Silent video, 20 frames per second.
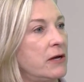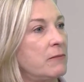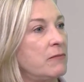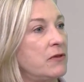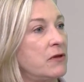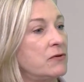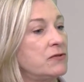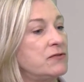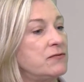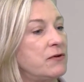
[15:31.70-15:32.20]

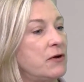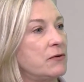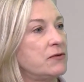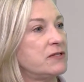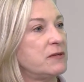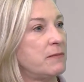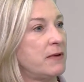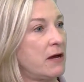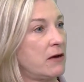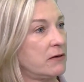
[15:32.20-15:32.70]
those
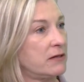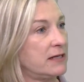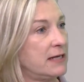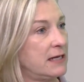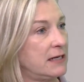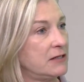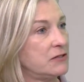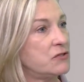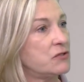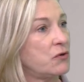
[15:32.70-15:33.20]
folks about
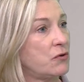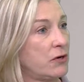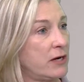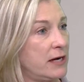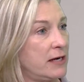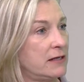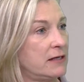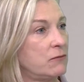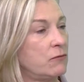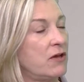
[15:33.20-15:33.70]
getting
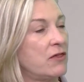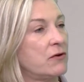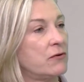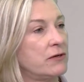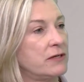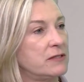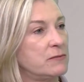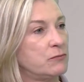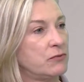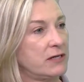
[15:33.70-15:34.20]
screened, whether
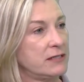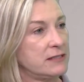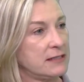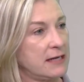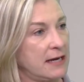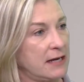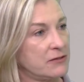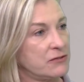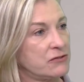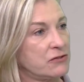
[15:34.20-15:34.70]
it's breast
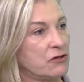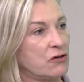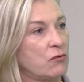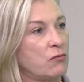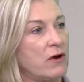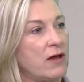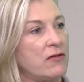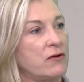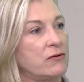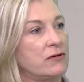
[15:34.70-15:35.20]
cancer or
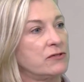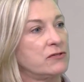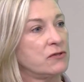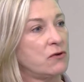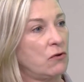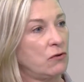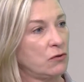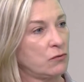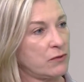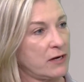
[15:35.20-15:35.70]
whether it's
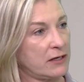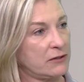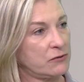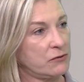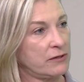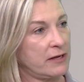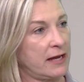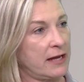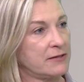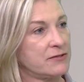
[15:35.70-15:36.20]
colorectal
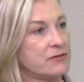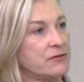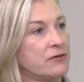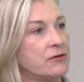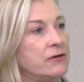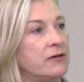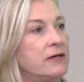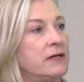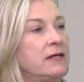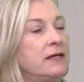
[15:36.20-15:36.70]
cancer.
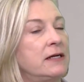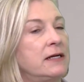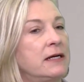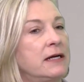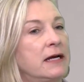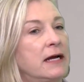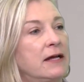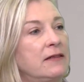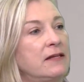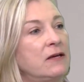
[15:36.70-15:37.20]

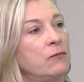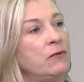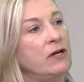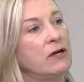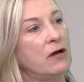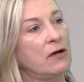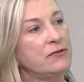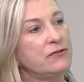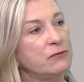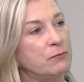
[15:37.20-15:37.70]
And then we
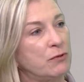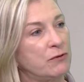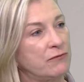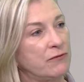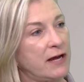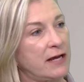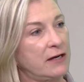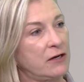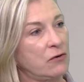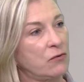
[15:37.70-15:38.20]
also
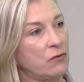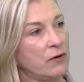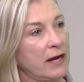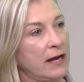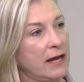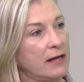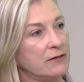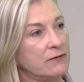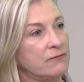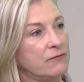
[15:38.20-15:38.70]
provide a
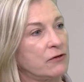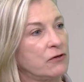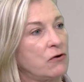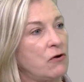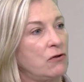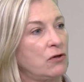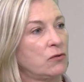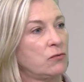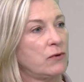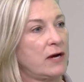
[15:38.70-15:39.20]
grant for
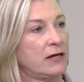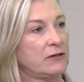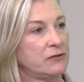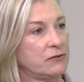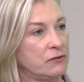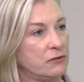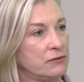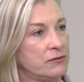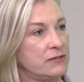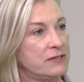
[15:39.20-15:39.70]

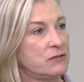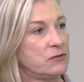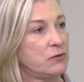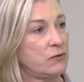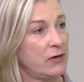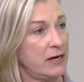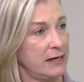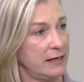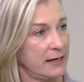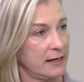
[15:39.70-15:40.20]
colorectal
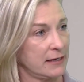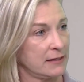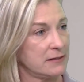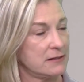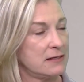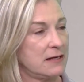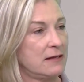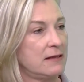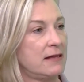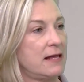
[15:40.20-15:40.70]

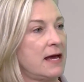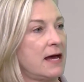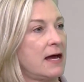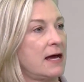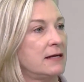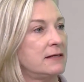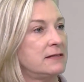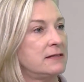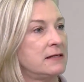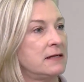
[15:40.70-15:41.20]
screenings
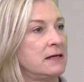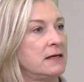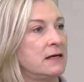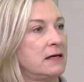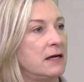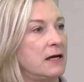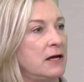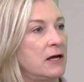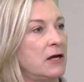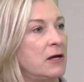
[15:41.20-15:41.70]
that
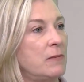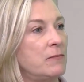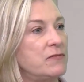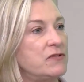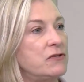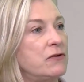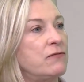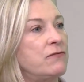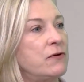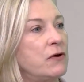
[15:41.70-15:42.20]

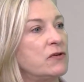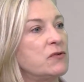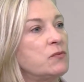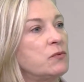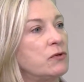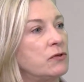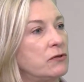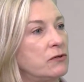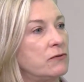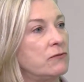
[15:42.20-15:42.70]
so folks
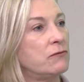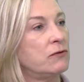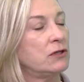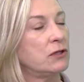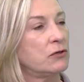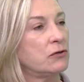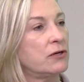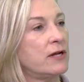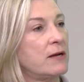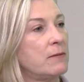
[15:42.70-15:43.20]
will
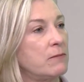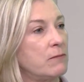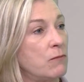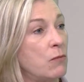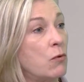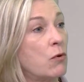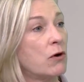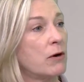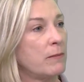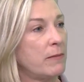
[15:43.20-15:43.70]
learn
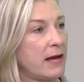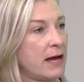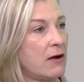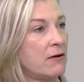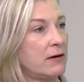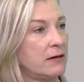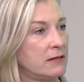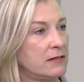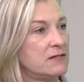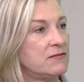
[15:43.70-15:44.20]
more
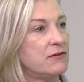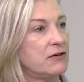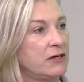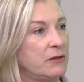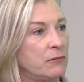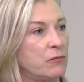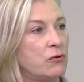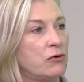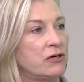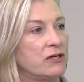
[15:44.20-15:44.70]
about it. It's very
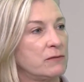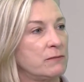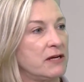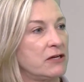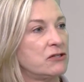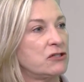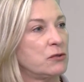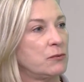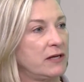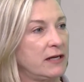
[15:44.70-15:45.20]
important to
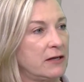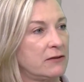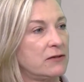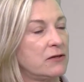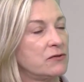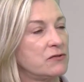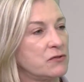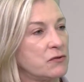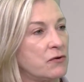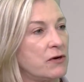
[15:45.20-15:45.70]
make sure we get
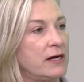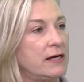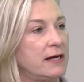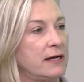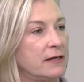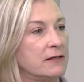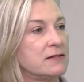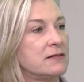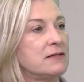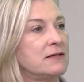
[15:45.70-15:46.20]
those
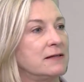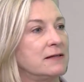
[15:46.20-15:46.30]
screenings.